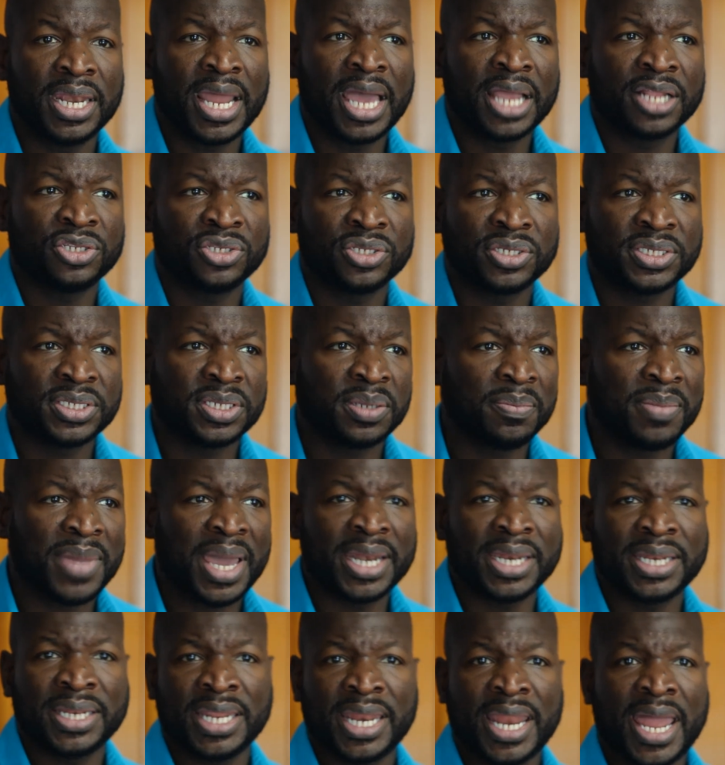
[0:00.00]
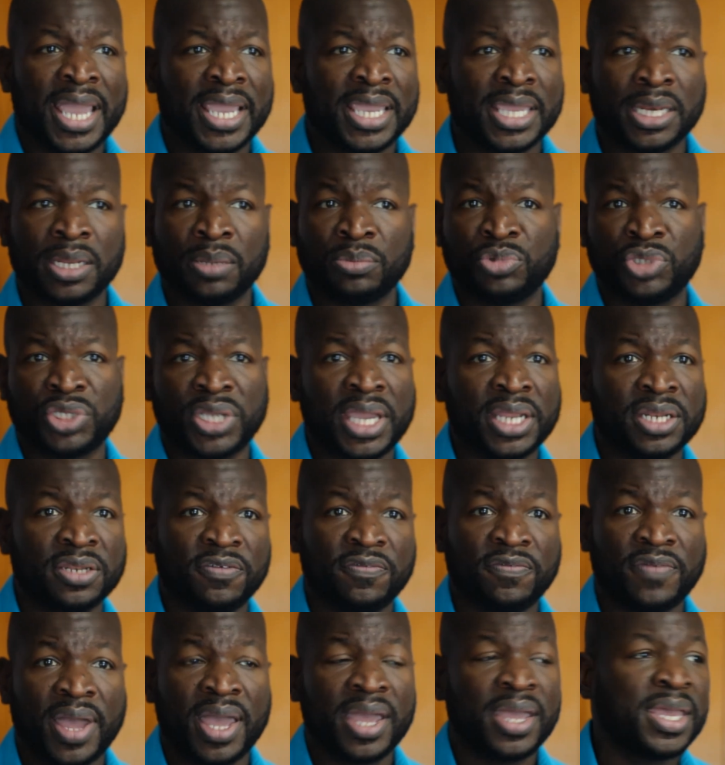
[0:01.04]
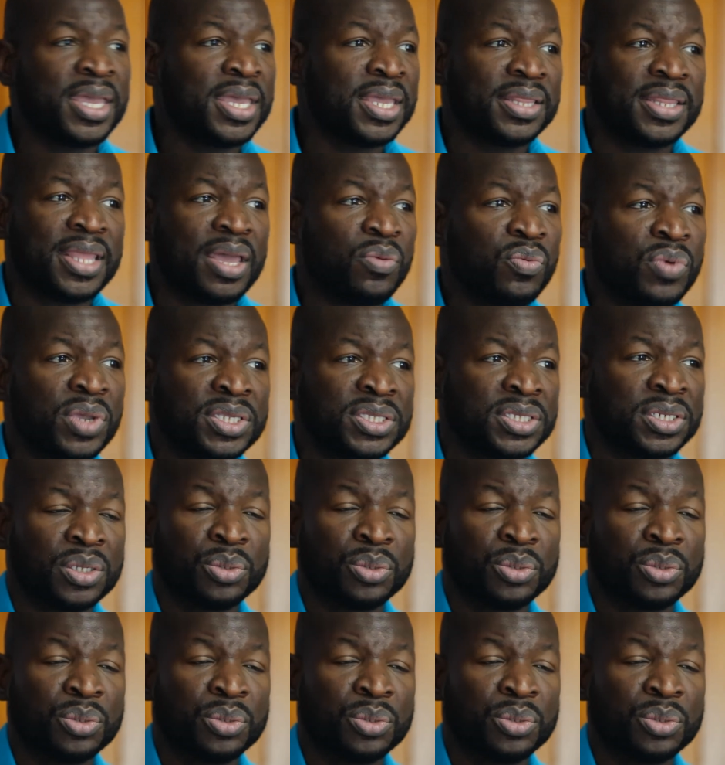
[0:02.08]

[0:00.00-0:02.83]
not just somebody that I can objectify, that wasn't